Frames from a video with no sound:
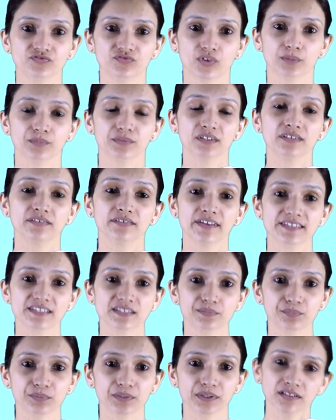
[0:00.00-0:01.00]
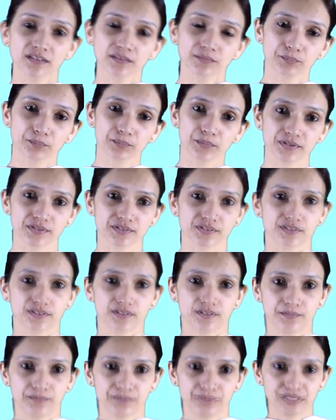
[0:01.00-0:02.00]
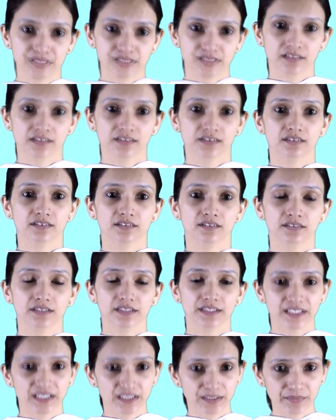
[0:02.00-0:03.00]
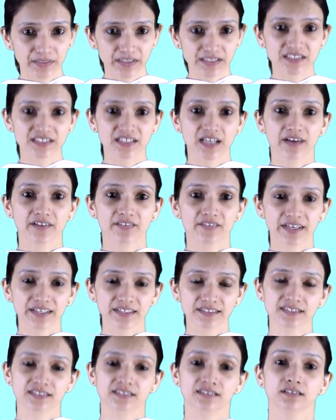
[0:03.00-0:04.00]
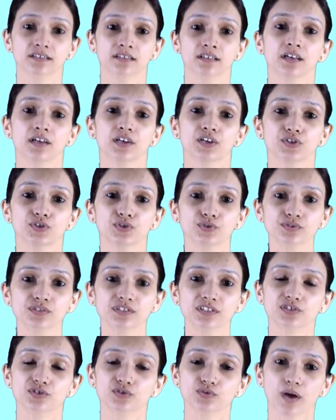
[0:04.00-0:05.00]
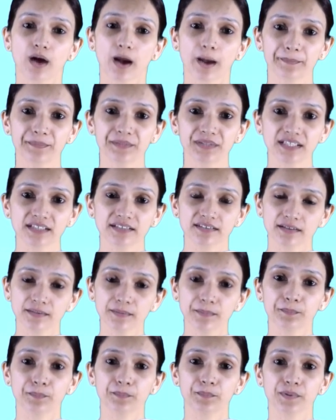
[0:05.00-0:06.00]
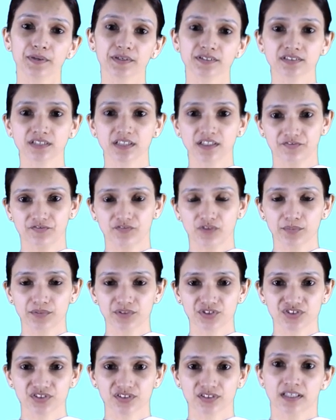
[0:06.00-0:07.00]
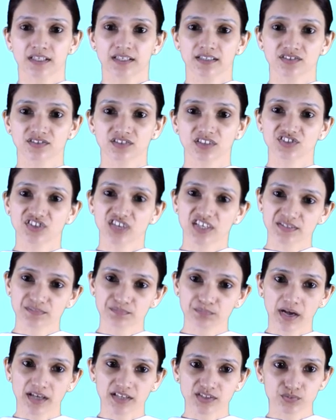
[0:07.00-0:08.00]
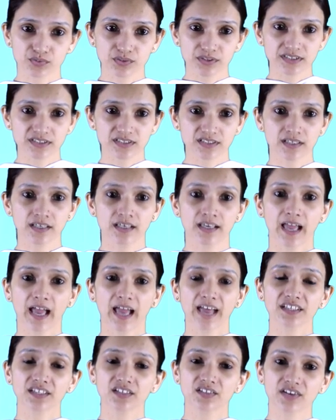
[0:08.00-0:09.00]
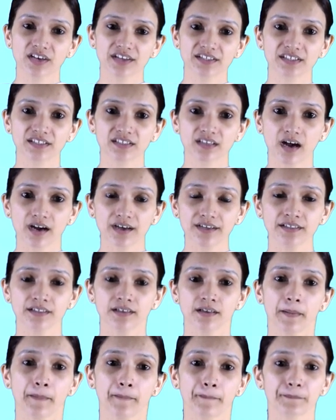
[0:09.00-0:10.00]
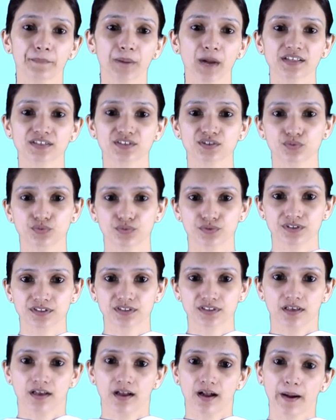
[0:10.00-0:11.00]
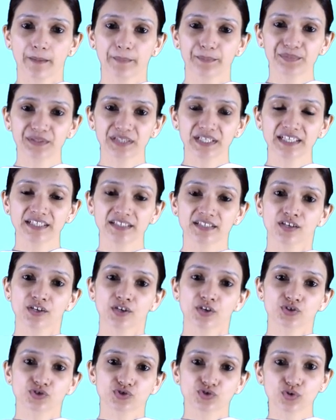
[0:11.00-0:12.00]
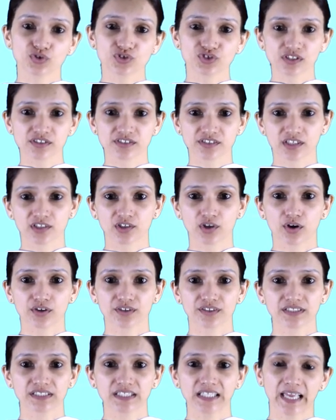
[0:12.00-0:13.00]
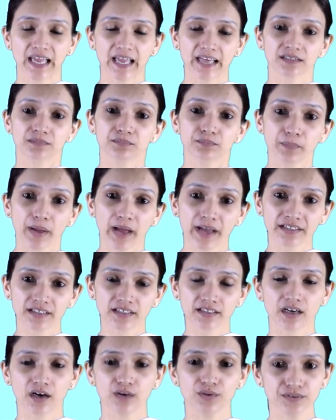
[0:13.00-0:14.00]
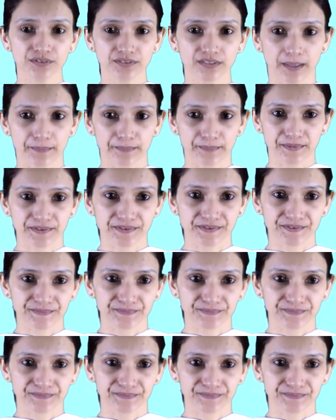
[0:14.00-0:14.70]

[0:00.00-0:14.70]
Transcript: from the recipient person. The emails directs the user to update their personal information such as passwords and credit card passcodes, update social security and bank account numbers.